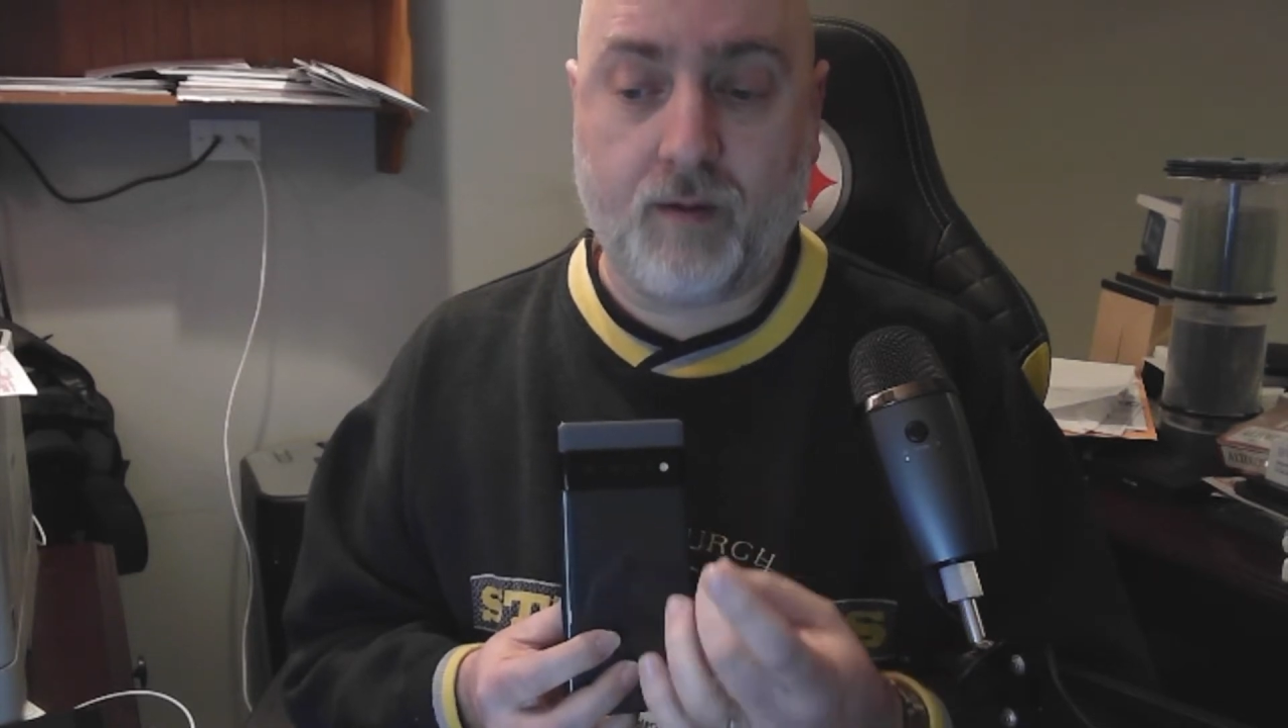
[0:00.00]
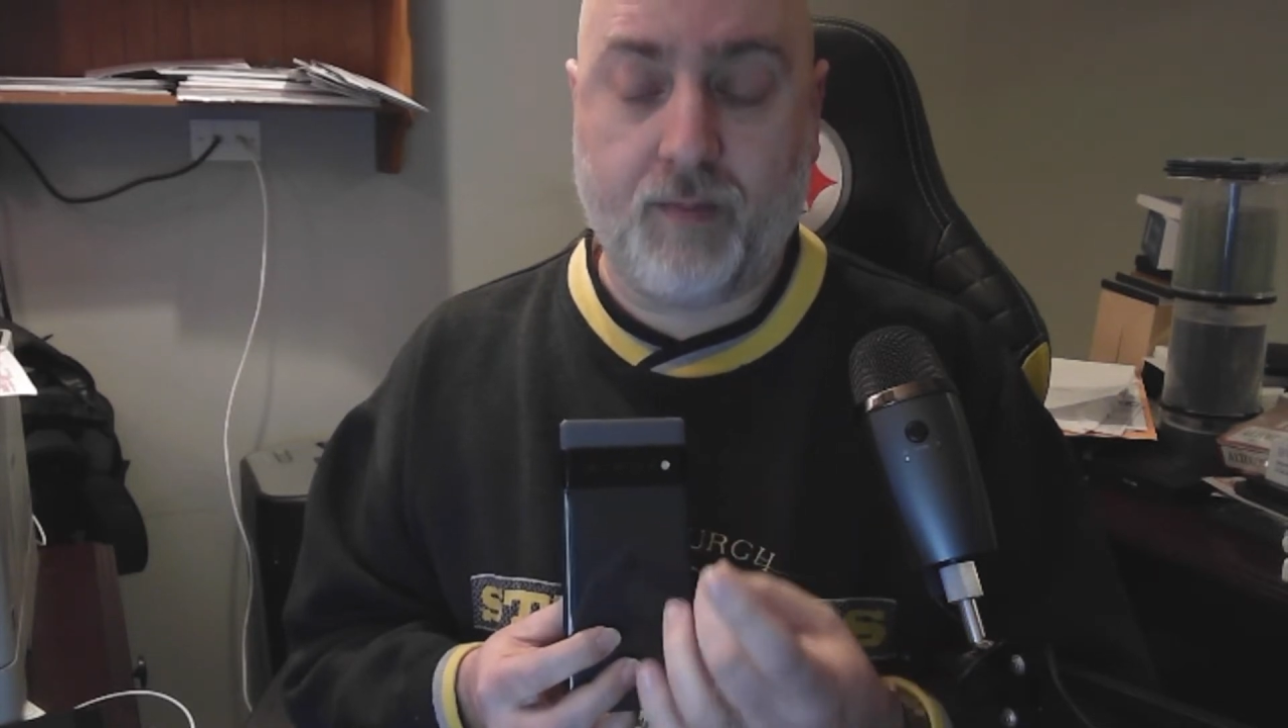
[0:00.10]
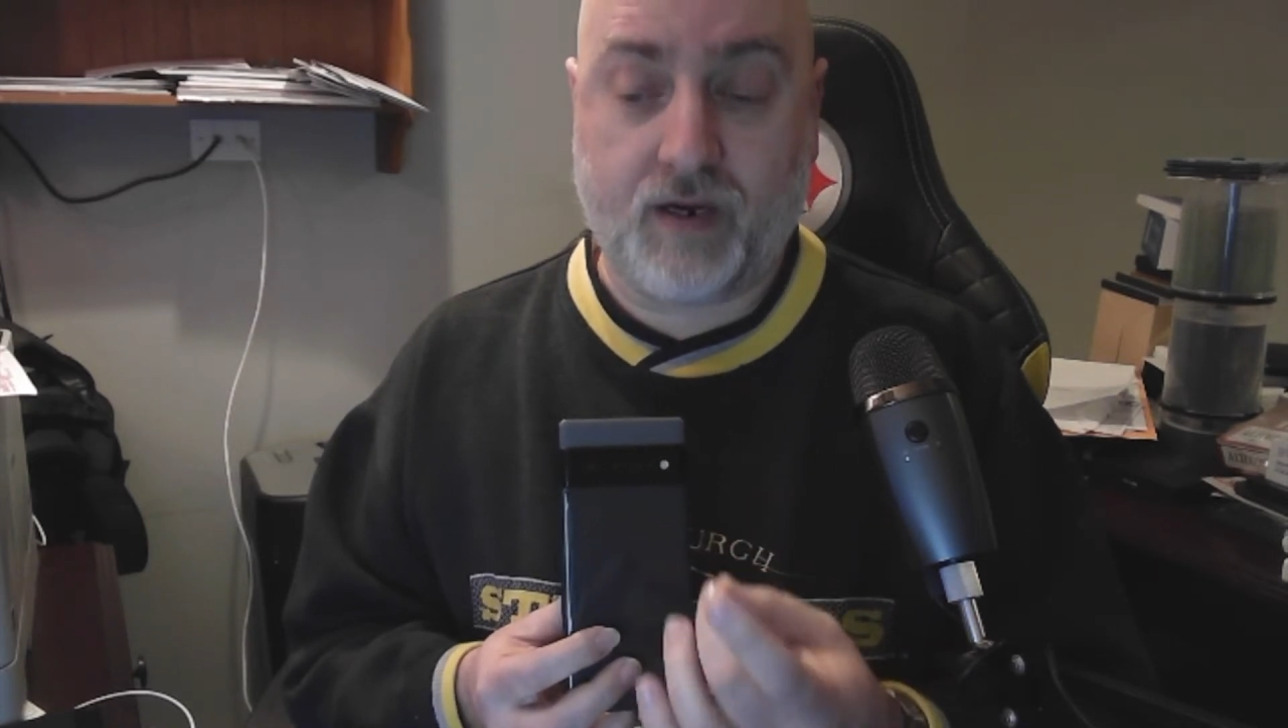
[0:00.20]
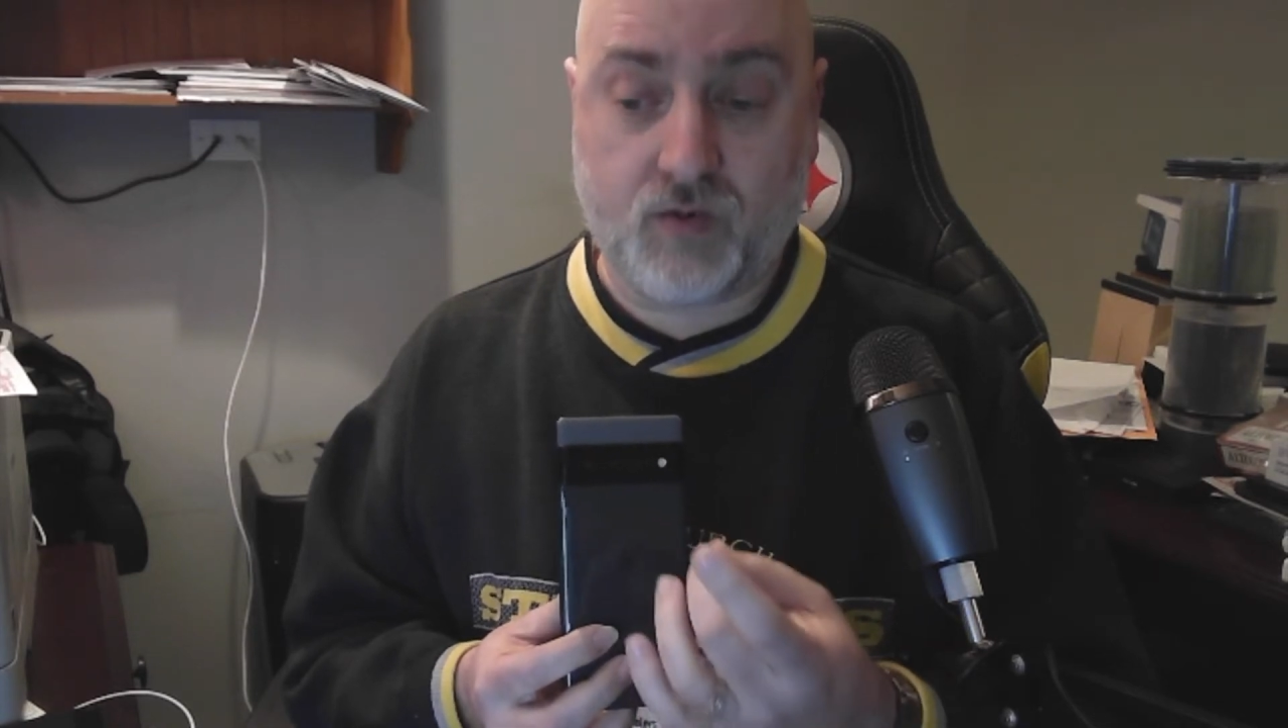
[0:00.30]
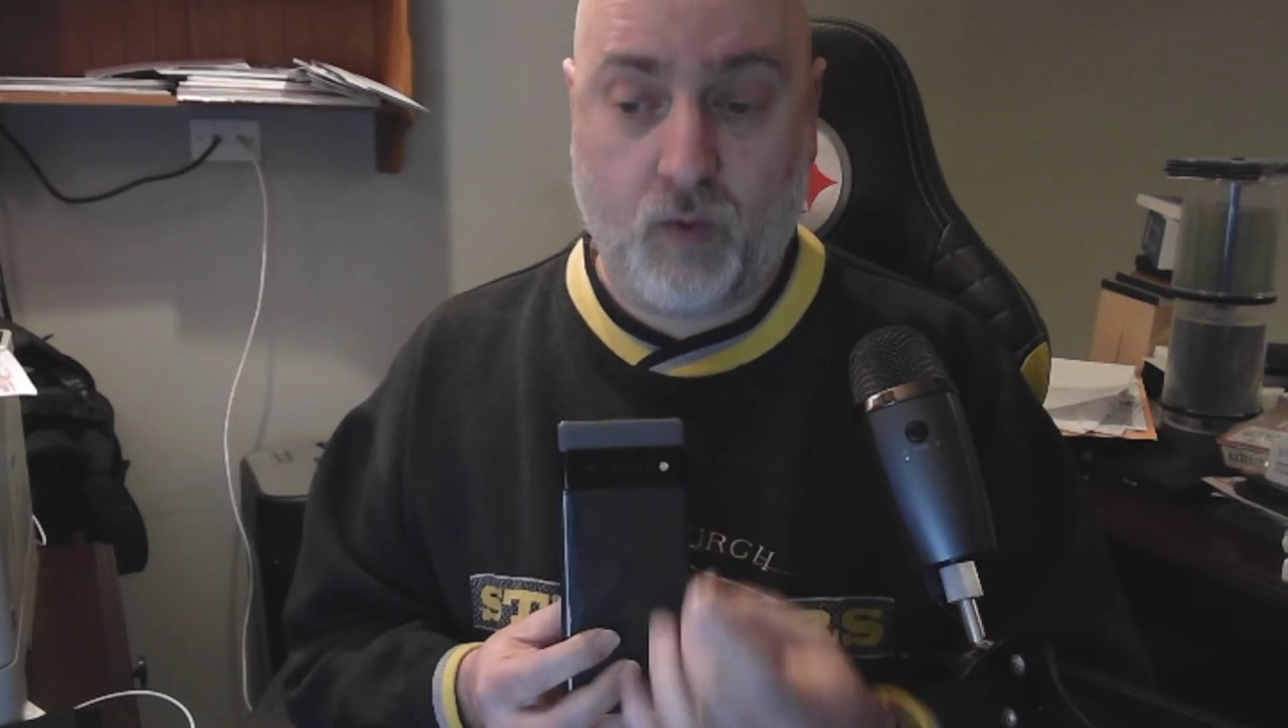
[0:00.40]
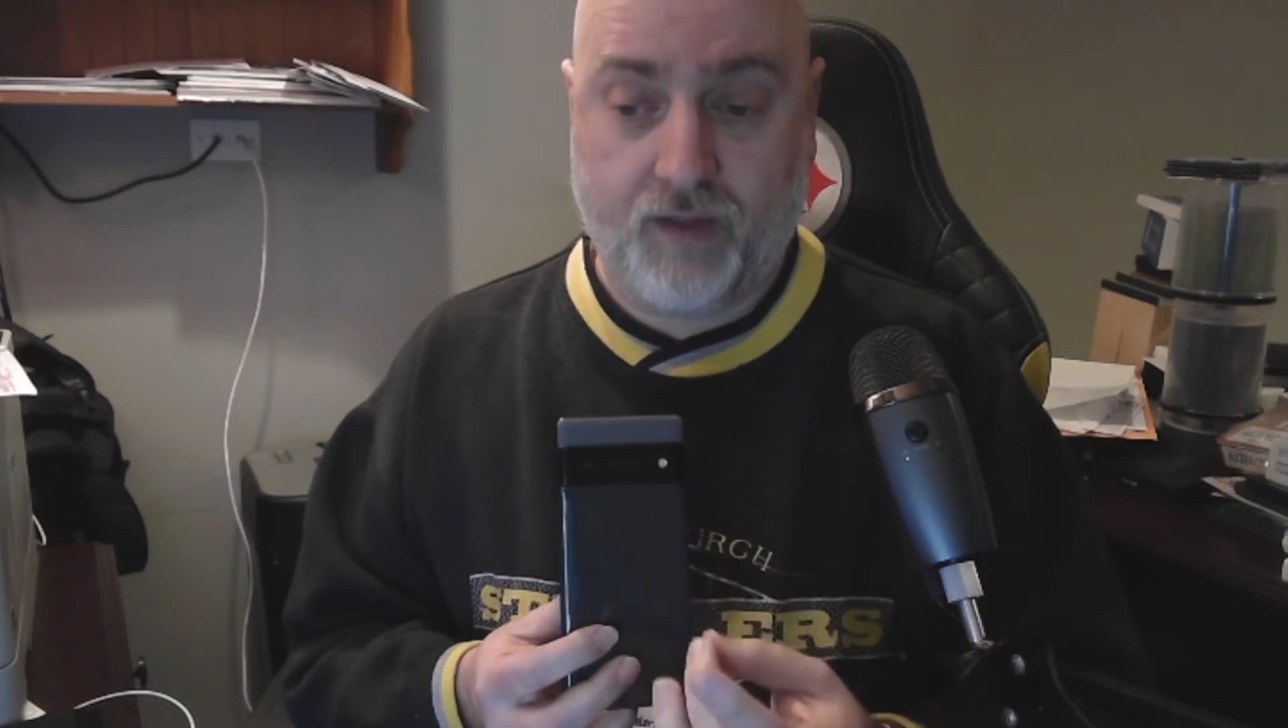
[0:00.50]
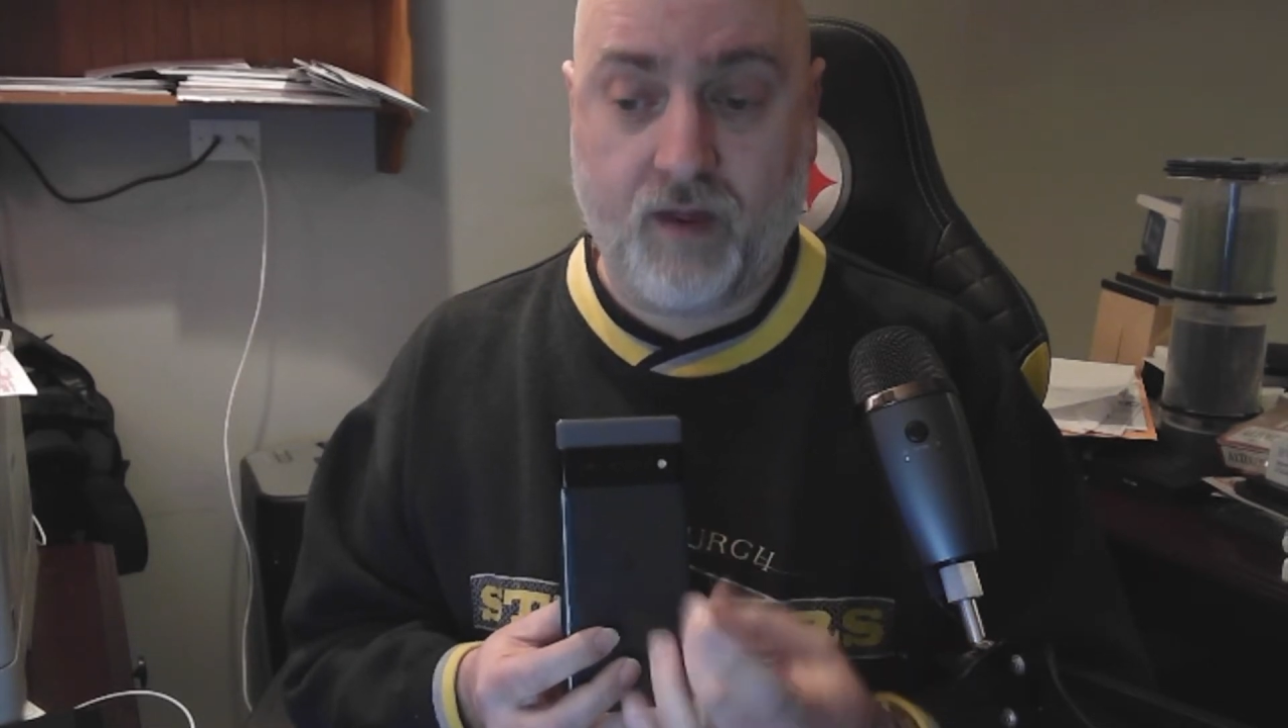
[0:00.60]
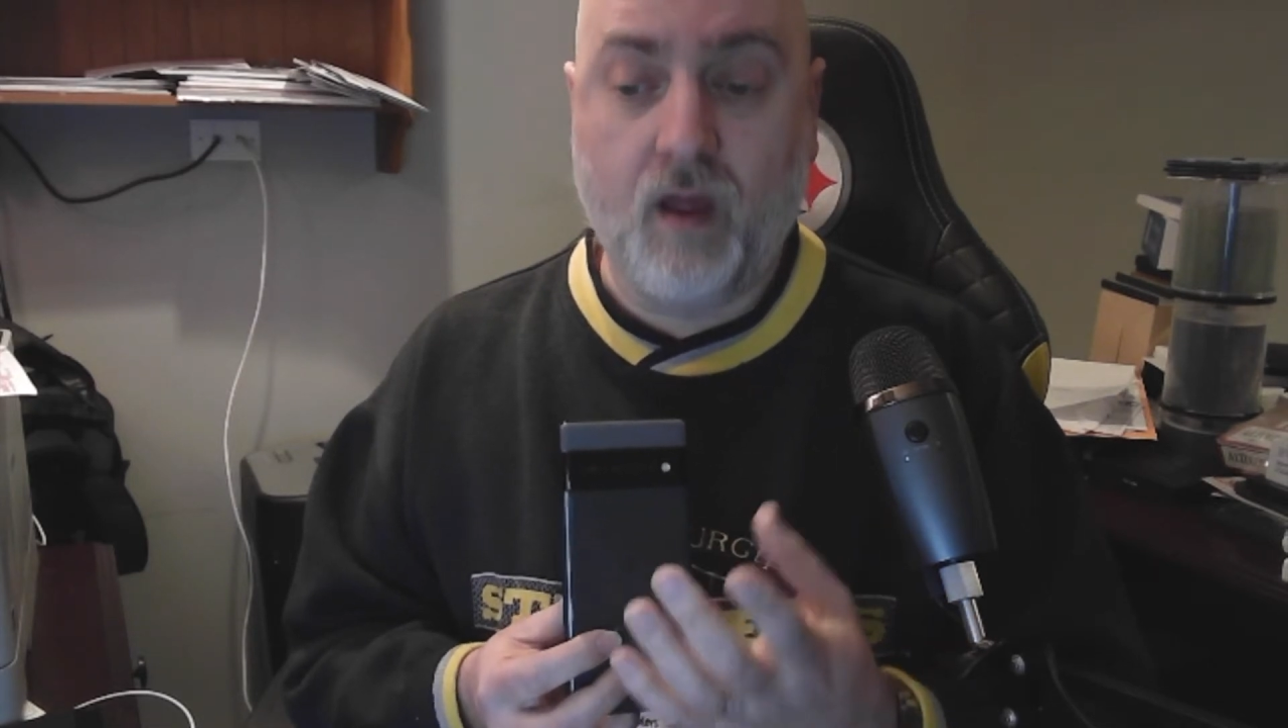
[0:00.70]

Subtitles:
pixel width,